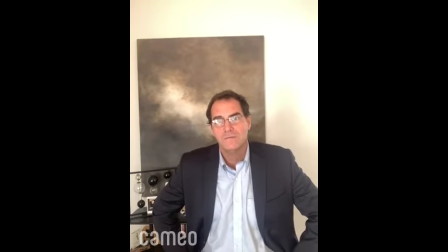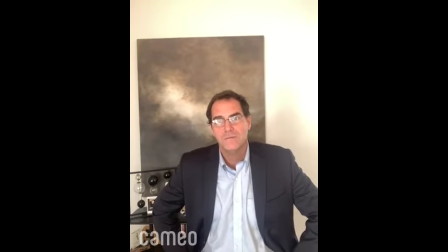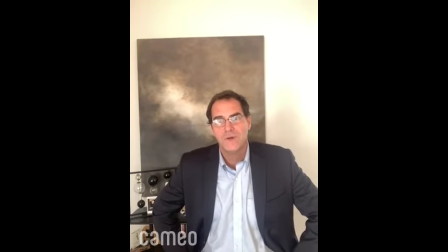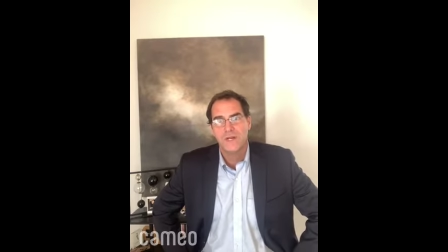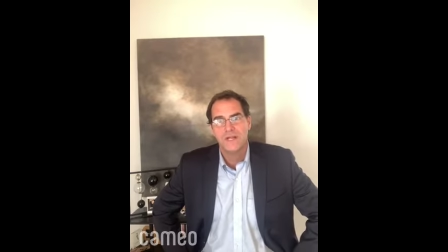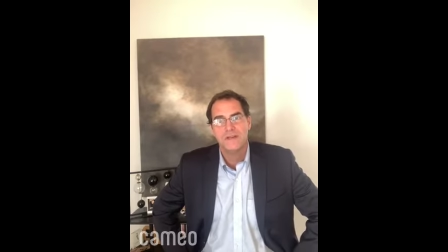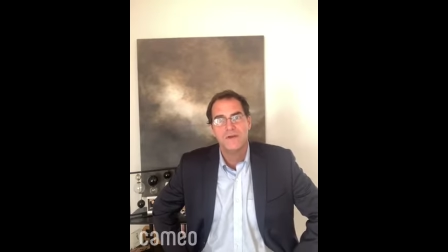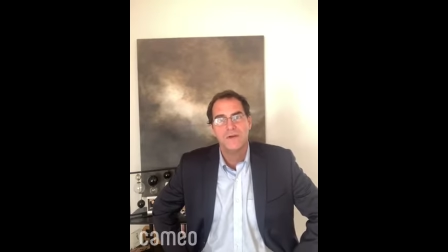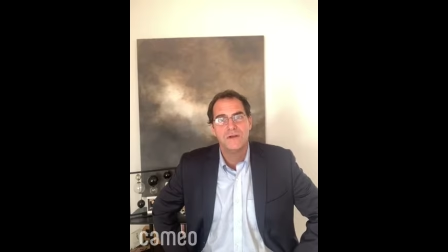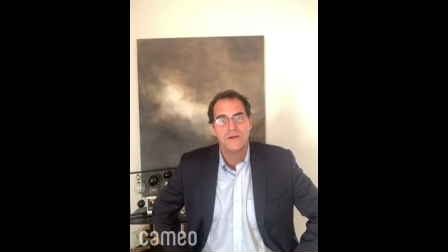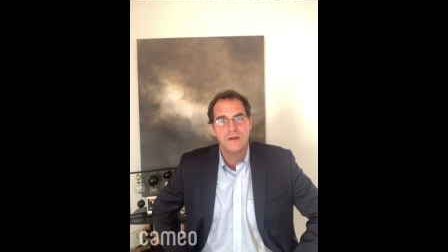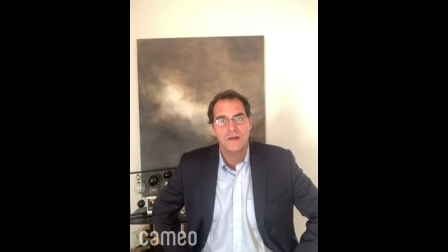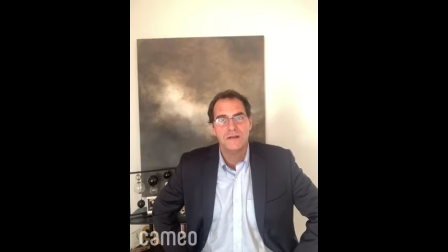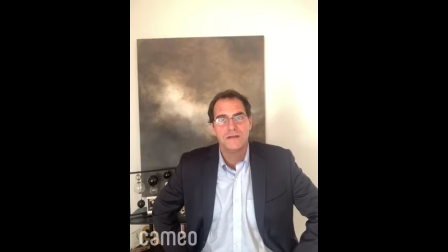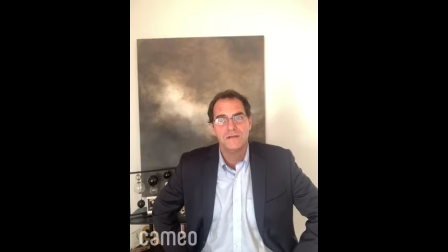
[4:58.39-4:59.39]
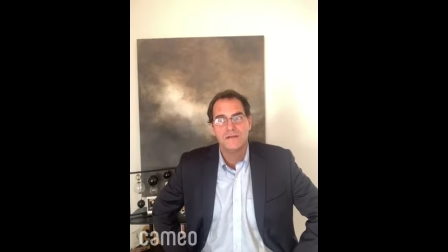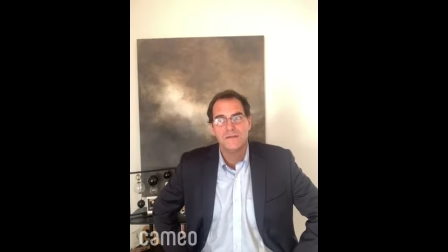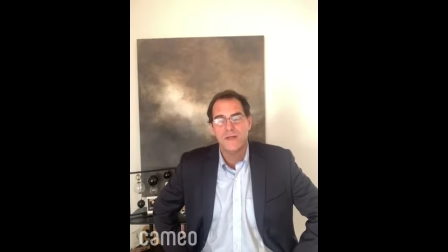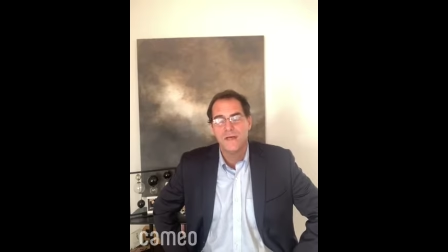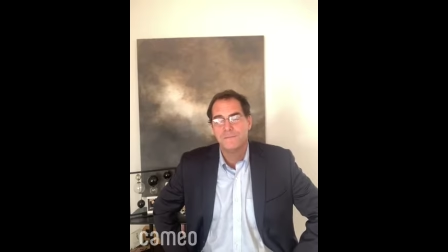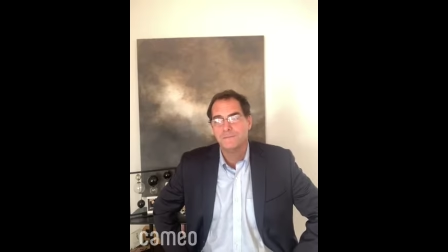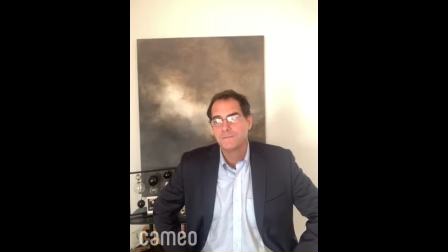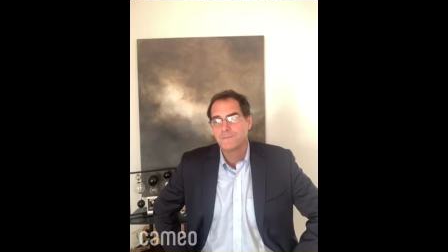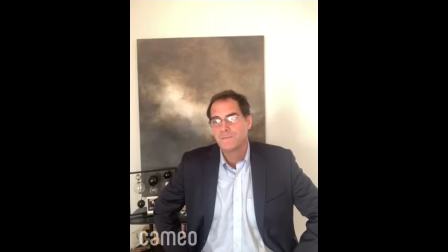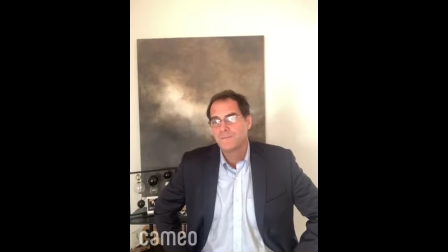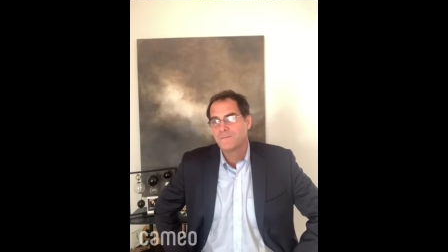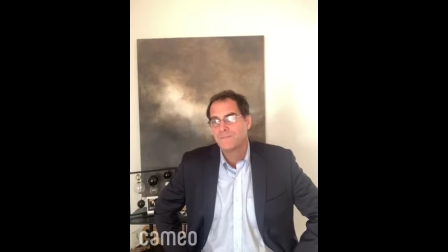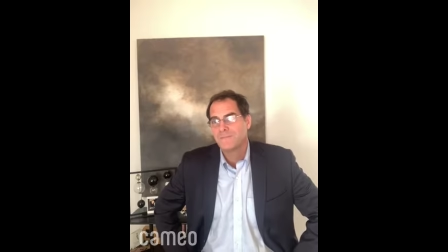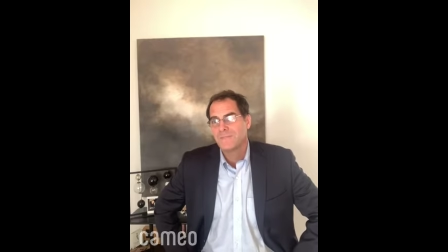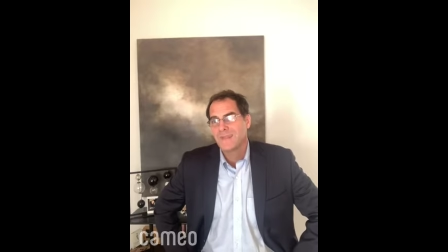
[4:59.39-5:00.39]
But I know you're not going to do that.
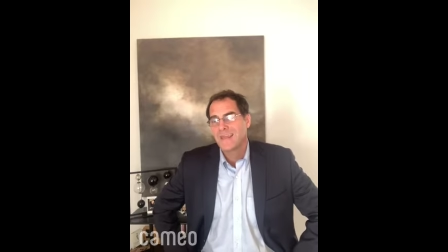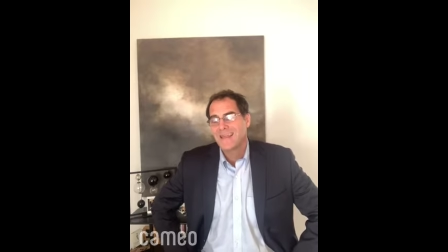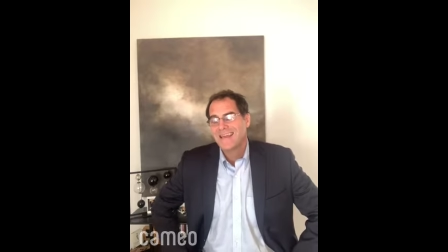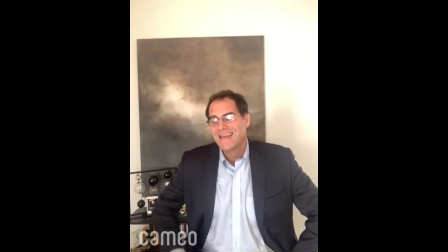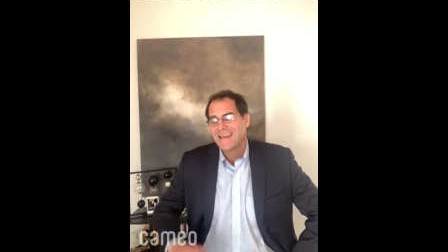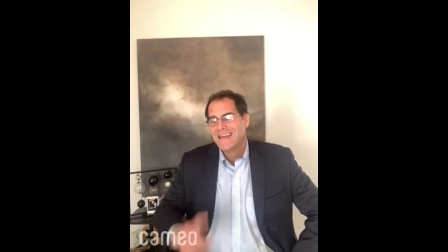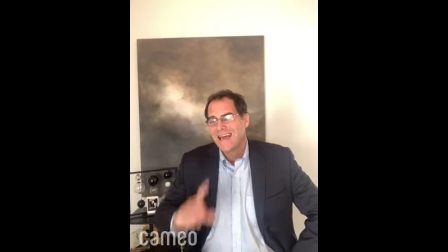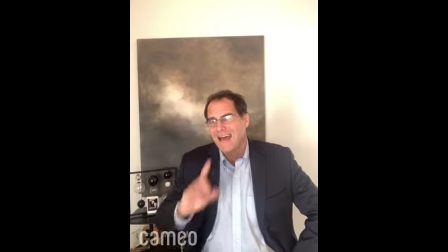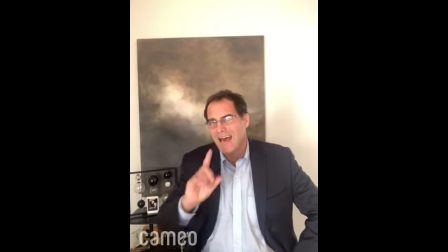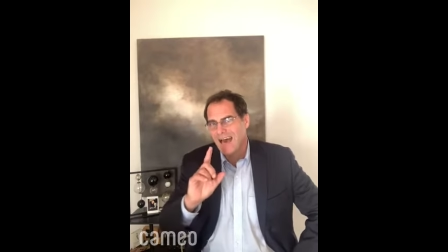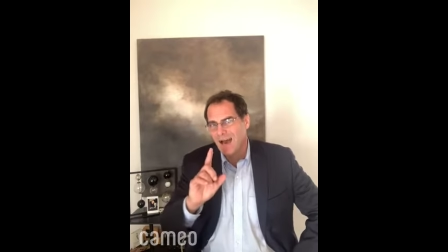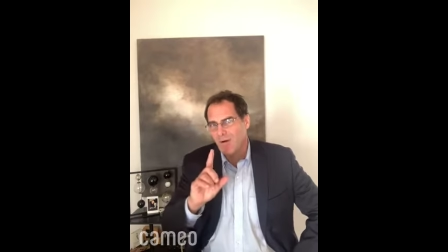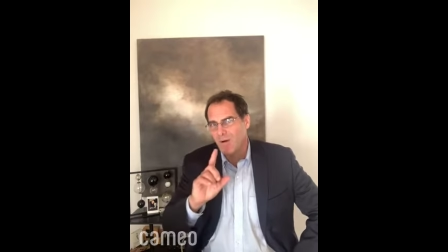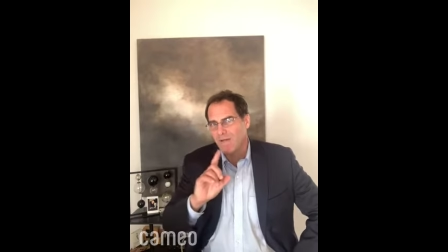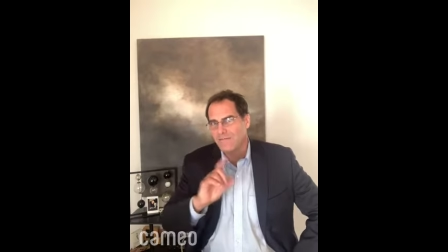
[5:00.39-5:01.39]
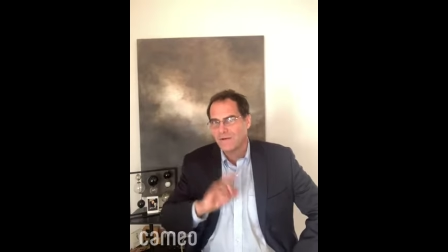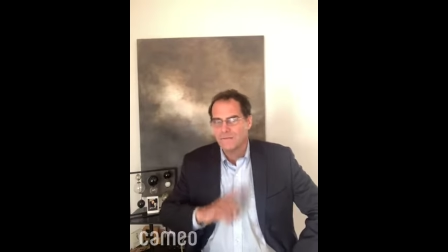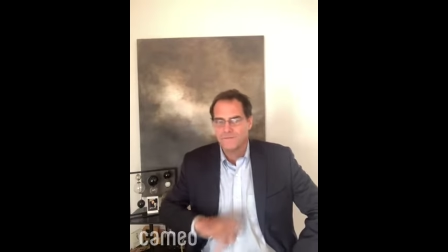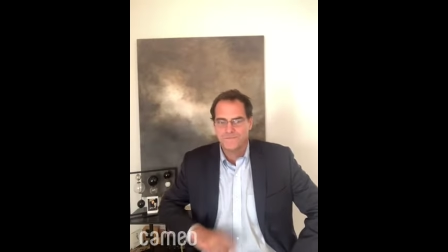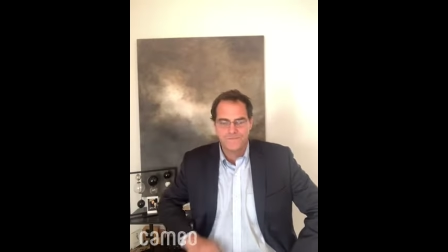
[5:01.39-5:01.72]
However,